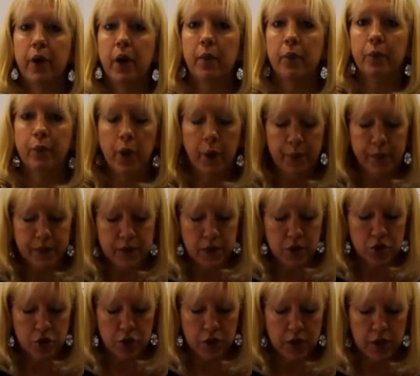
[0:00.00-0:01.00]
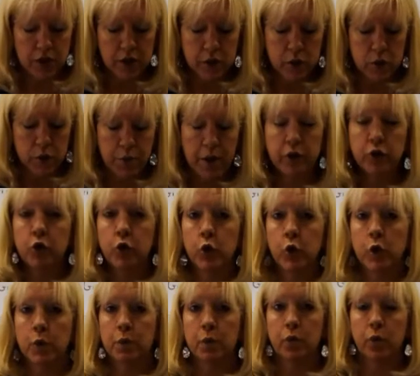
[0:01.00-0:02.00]
preposition is a special
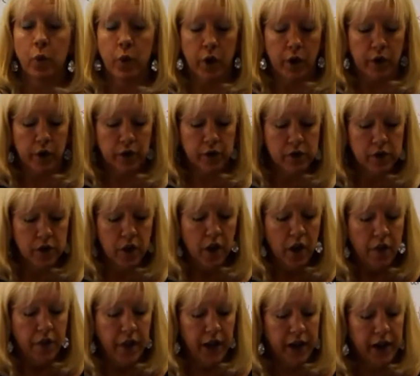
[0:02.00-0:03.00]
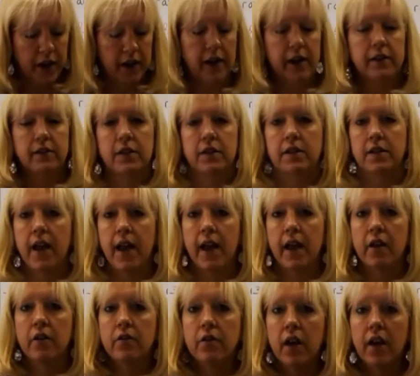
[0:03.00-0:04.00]
group of words that connects a
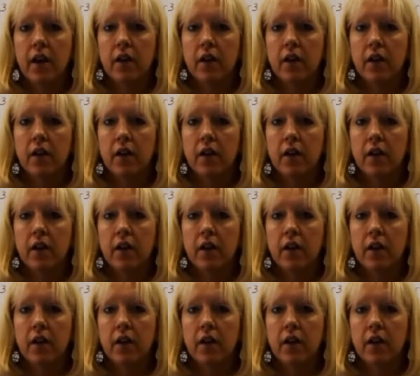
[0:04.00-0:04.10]
noun,